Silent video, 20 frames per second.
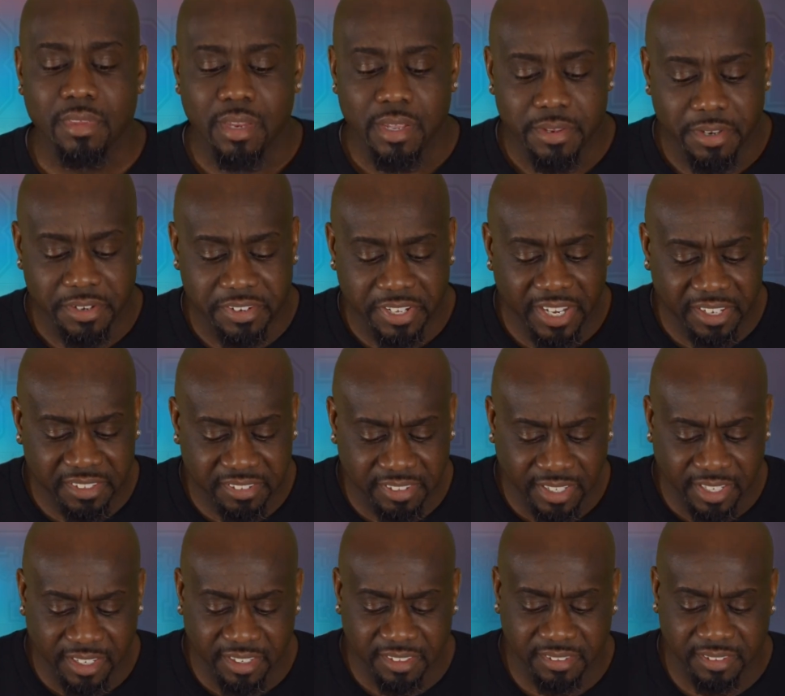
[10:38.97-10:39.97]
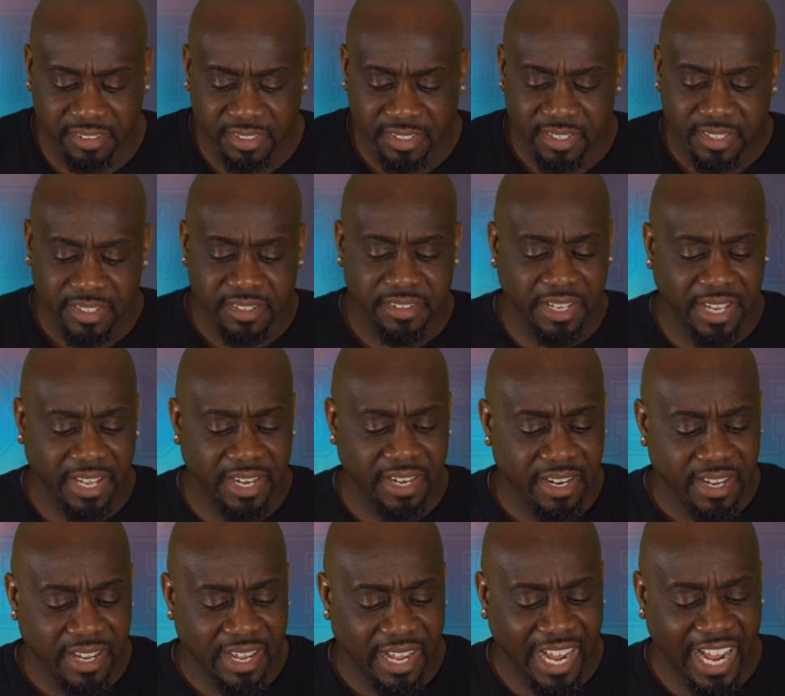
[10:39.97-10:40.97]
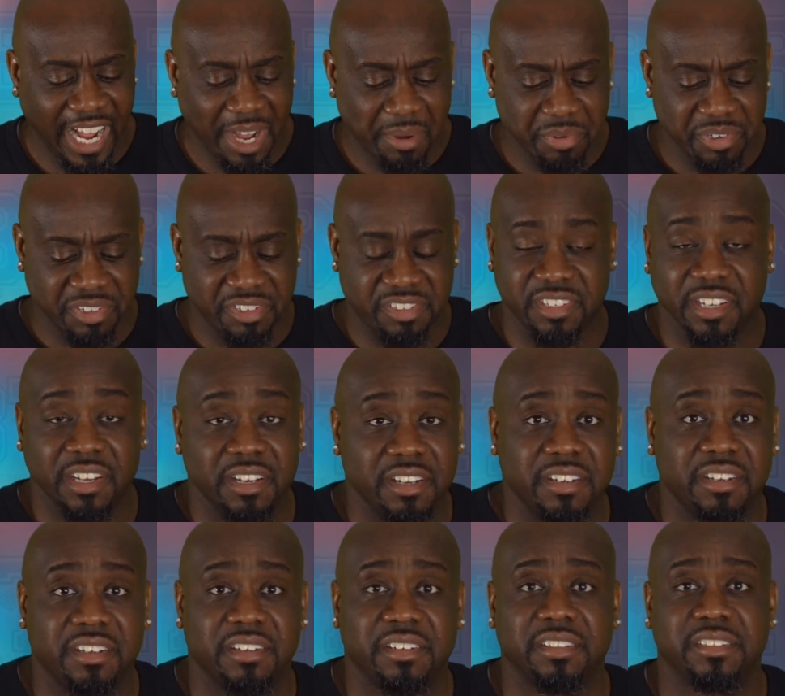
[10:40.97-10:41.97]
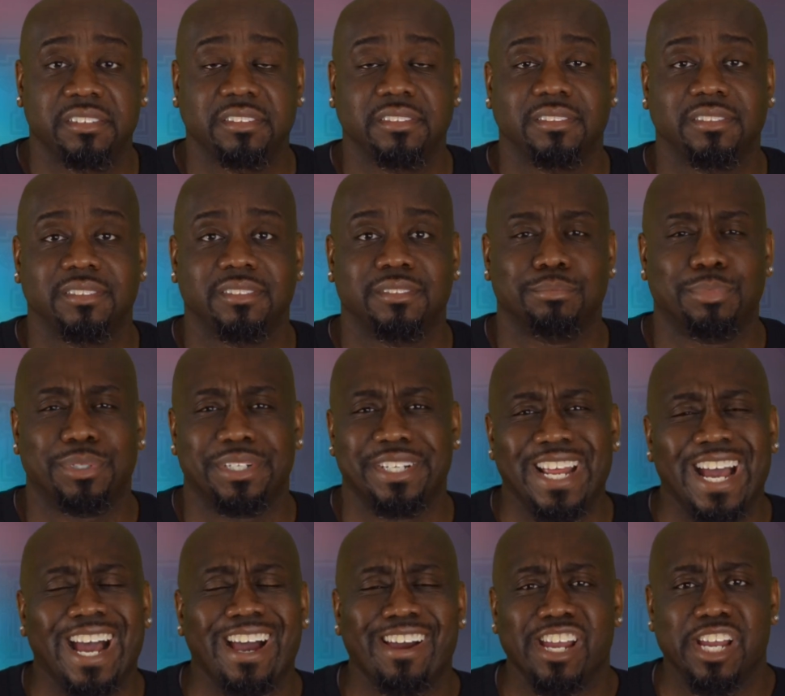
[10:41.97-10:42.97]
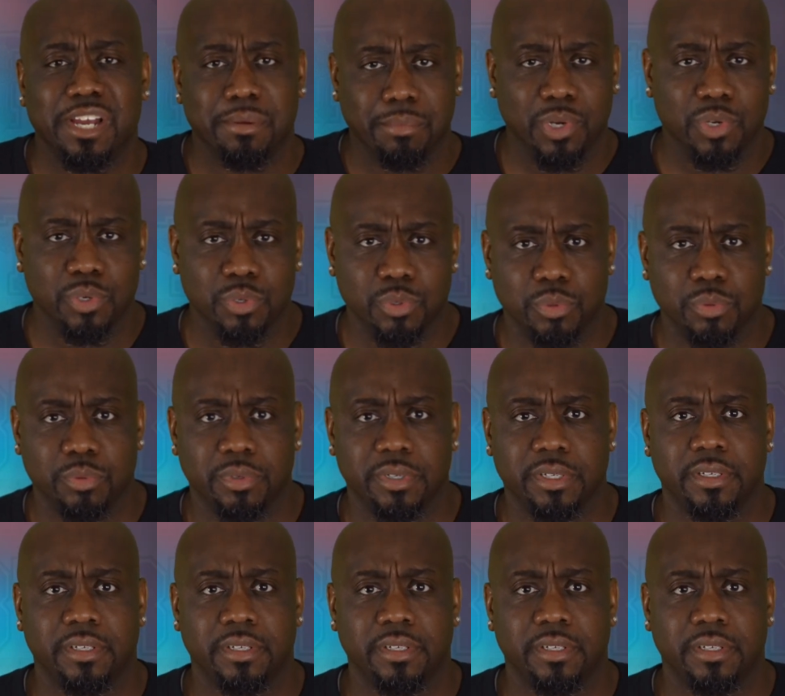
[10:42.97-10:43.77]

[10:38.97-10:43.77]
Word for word: The text says that I was young, but now I am old.